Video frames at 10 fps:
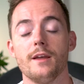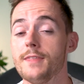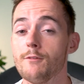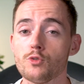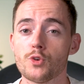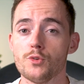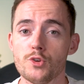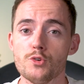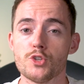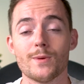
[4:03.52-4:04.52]
They're also
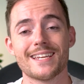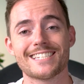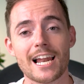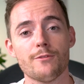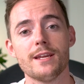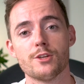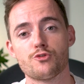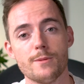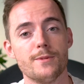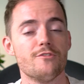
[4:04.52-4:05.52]
used to accelerate the
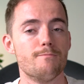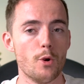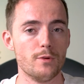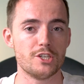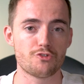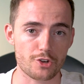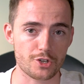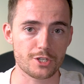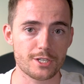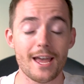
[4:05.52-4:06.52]
treatment of bony
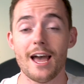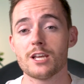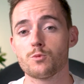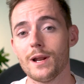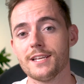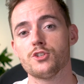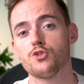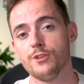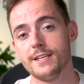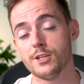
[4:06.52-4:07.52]
structures, as well as to
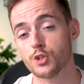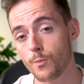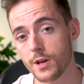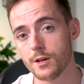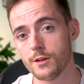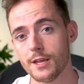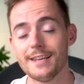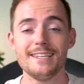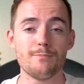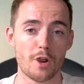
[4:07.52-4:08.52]
treat insomnia,
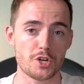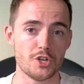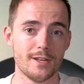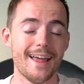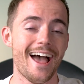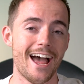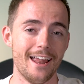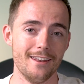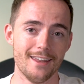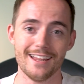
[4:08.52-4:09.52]
depression,
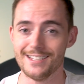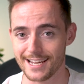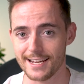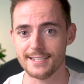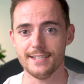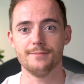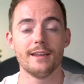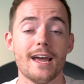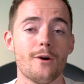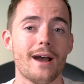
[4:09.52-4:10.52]
and anxiety.
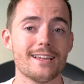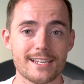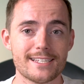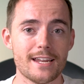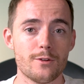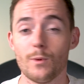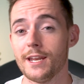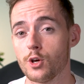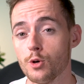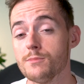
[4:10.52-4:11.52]
Now, as I said, when
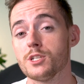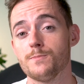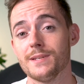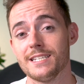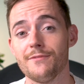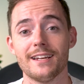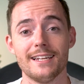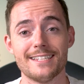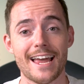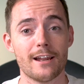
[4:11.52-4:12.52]
it comes
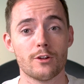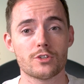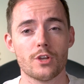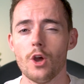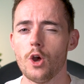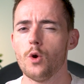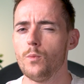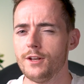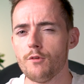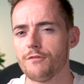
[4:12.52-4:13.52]
specifically to hair loss,
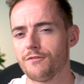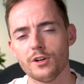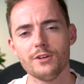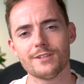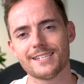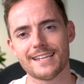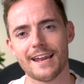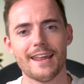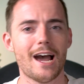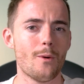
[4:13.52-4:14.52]
we don't fully
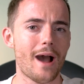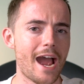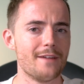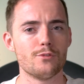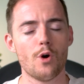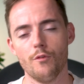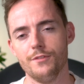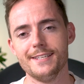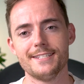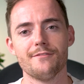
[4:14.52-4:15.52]
understand how either of
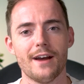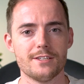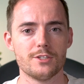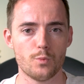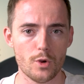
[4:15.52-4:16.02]
these devices